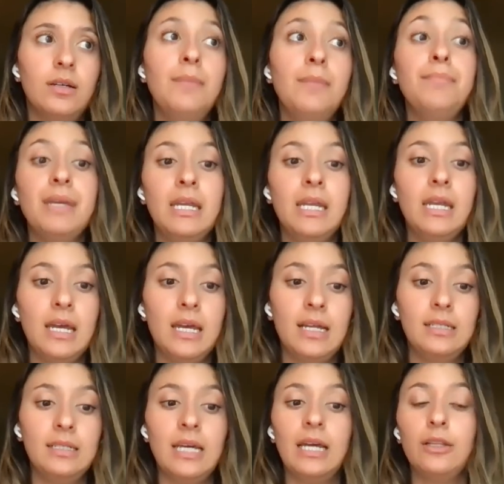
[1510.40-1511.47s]

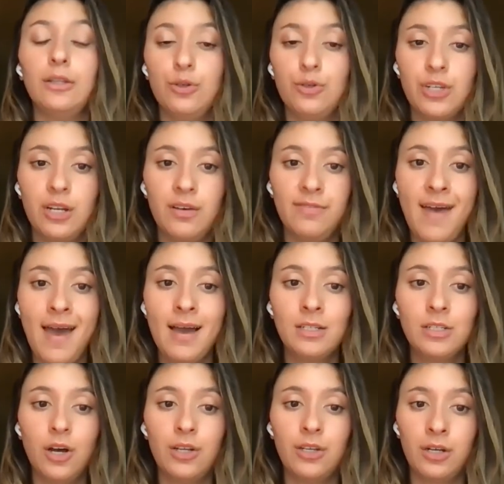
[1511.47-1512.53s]
immediate dilution
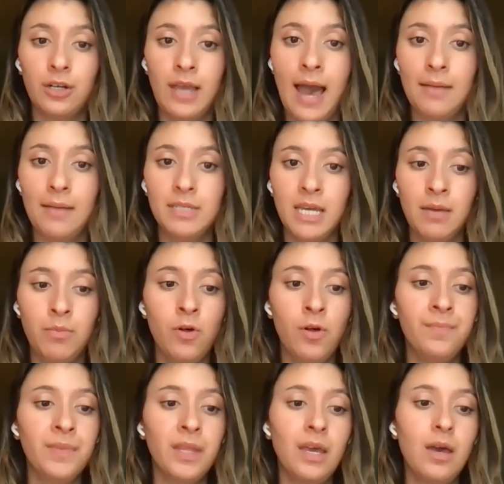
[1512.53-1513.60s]
effect on your cap
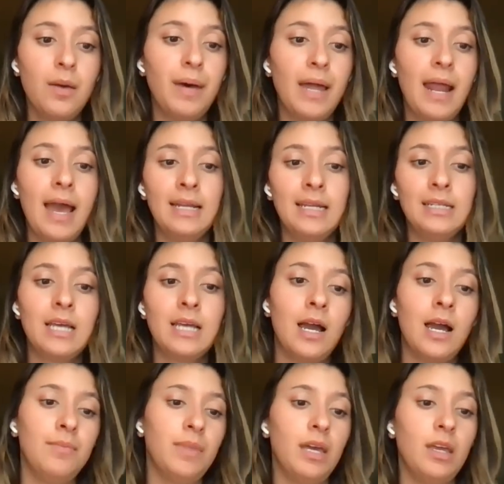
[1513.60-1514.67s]
table, but
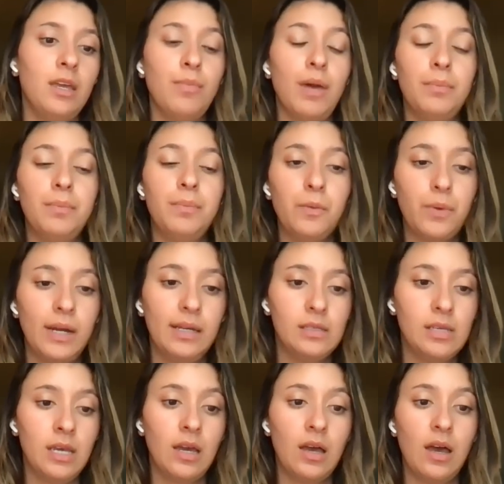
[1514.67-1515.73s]
anytime that you might be
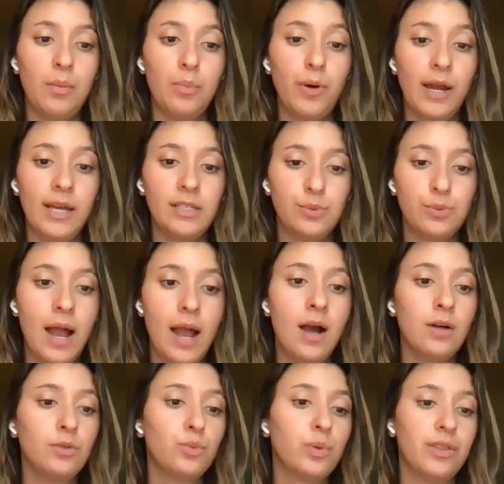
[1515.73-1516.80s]
raising a price
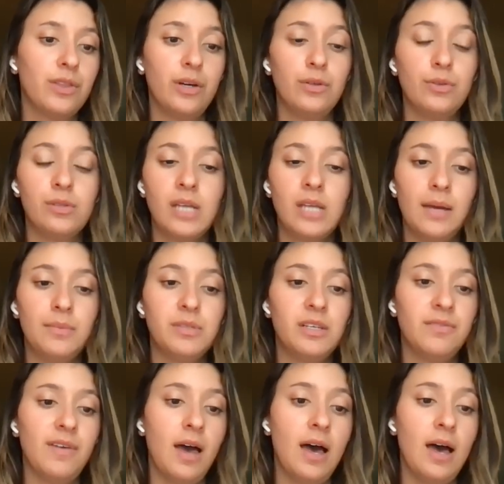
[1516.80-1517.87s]
round where those types
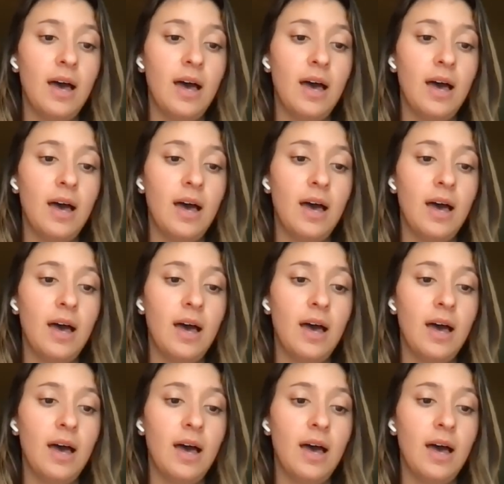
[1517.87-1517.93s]
of